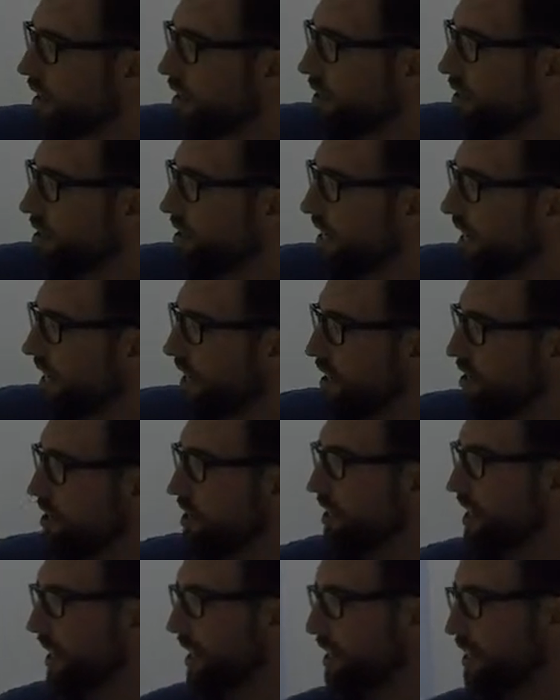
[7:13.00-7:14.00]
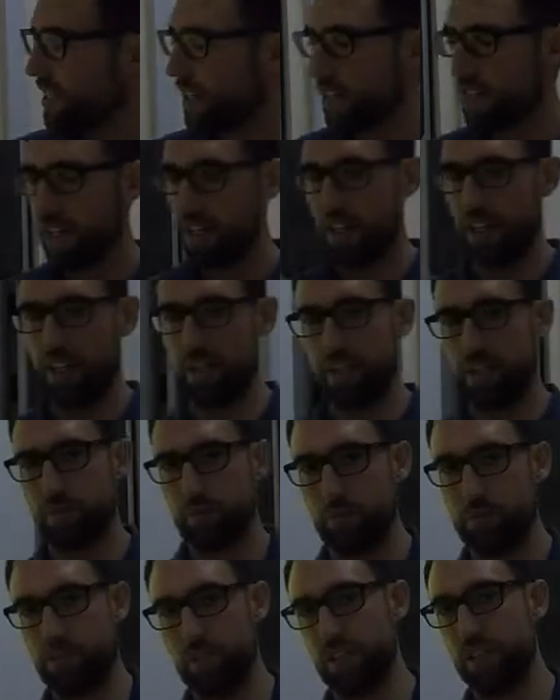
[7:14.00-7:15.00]
The secondary sector is
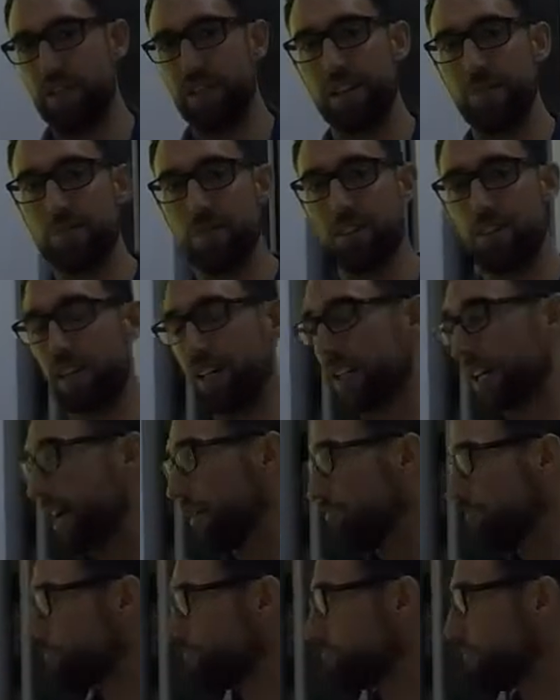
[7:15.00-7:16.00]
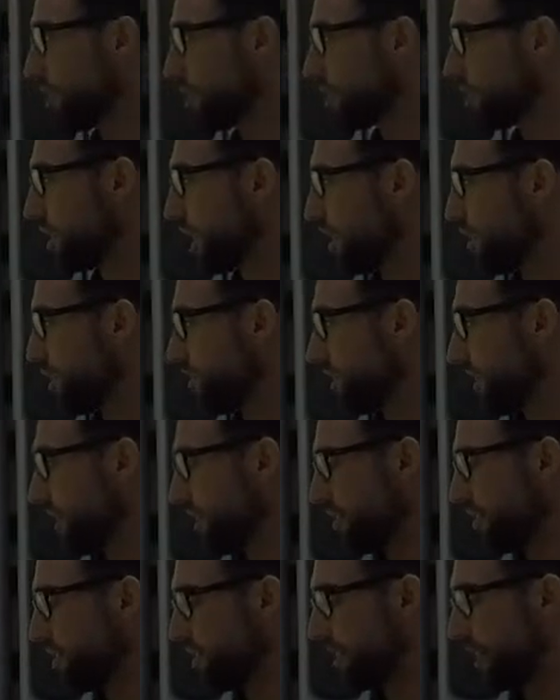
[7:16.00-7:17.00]
pretty similar again. So the
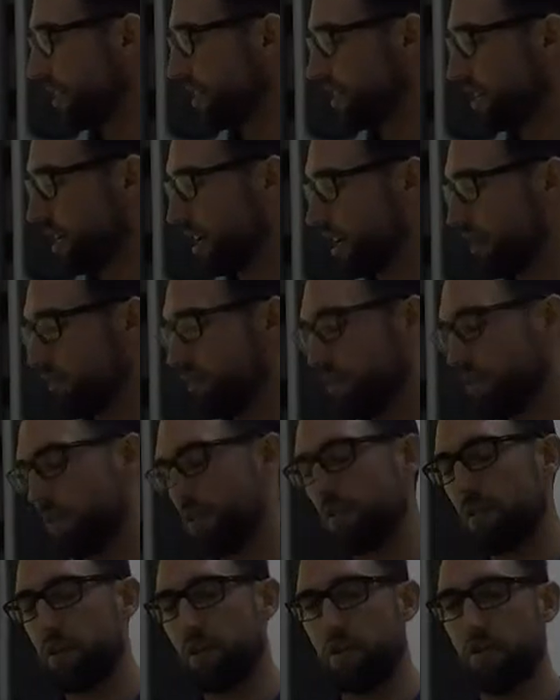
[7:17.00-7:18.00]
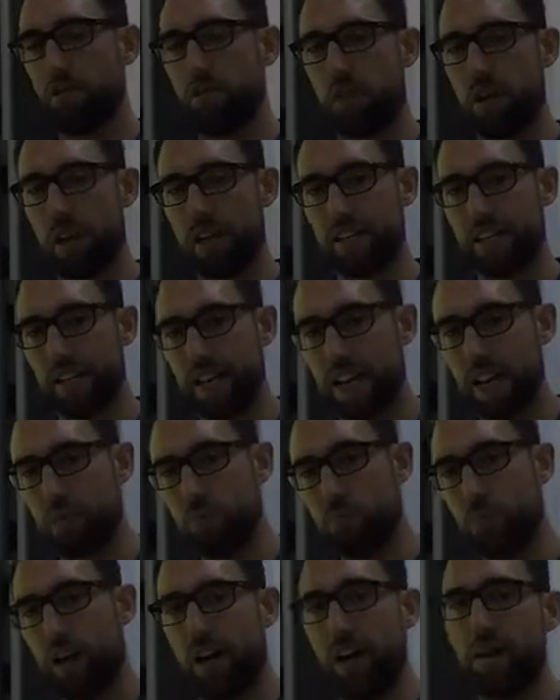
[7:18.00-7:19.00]
secondary sector,
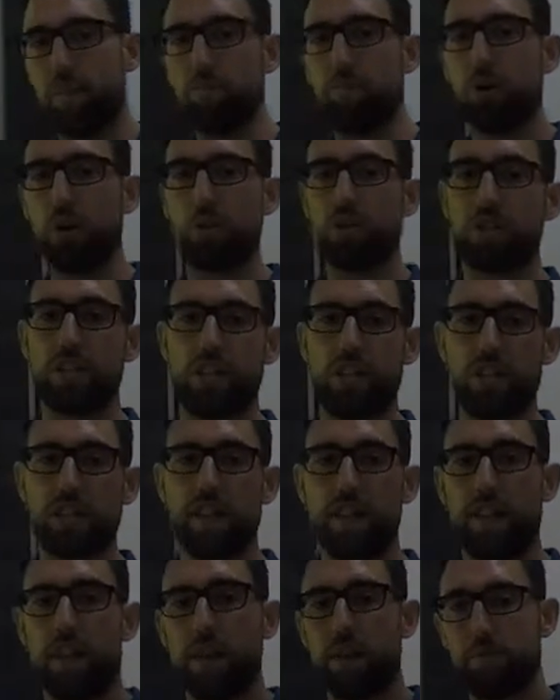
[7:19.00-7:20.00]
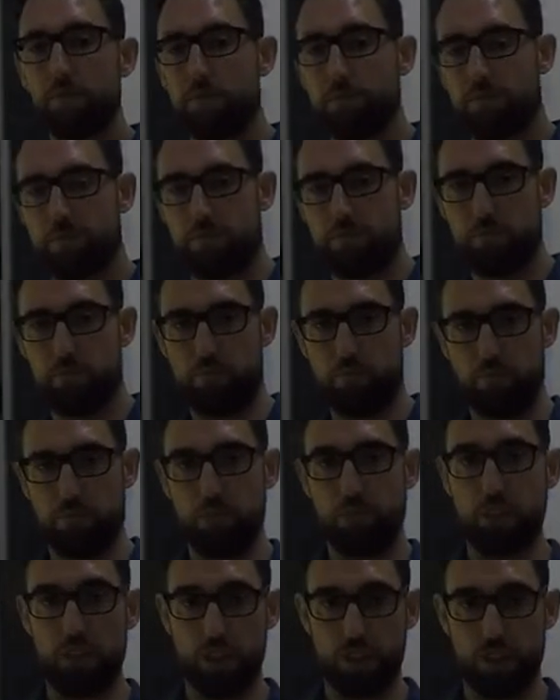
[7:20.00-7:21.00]
again, we're importing
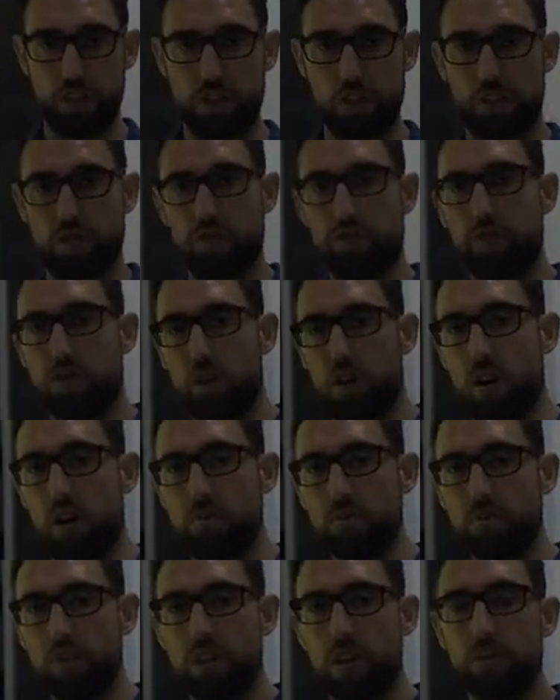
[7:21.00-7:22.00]
goods from